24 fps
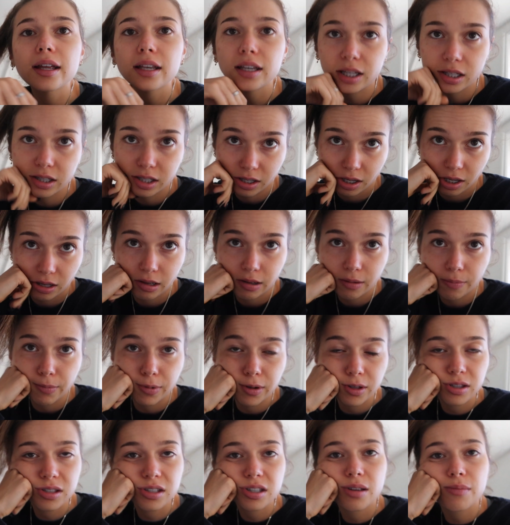I need to
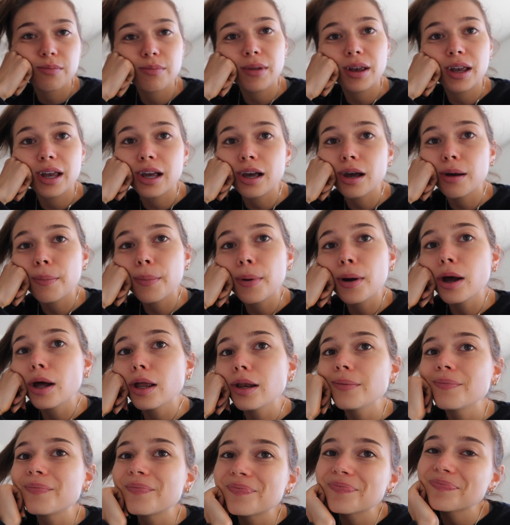put some makeup
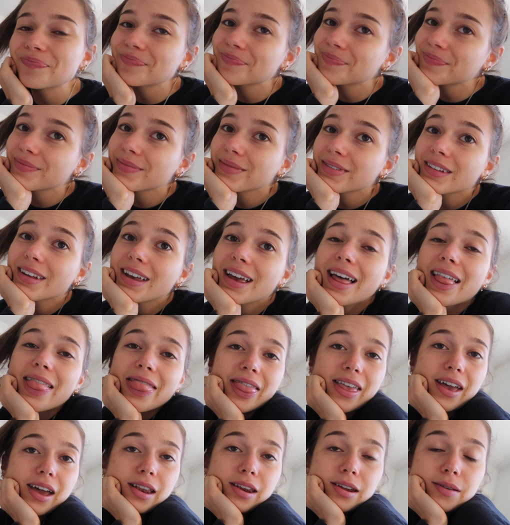on
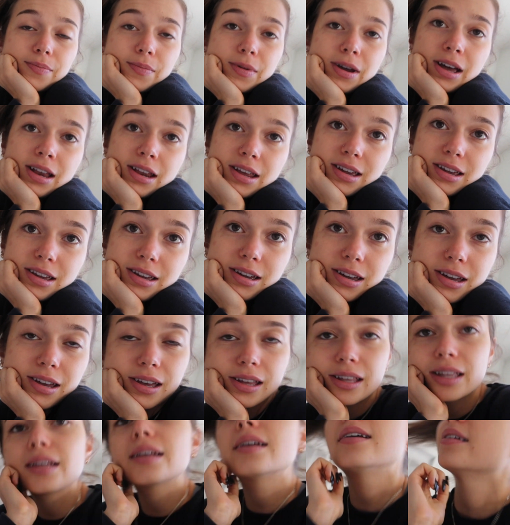and then I'm heading
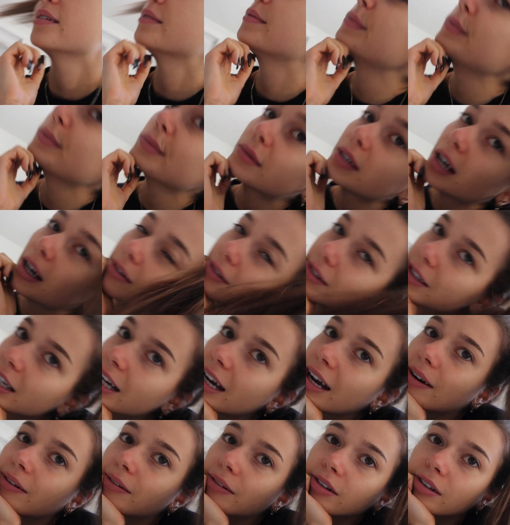
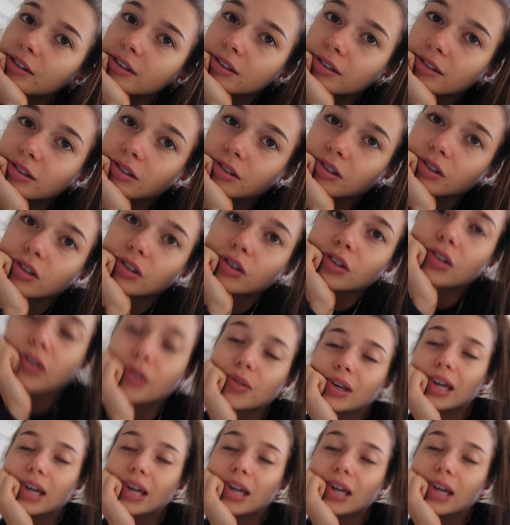downtown to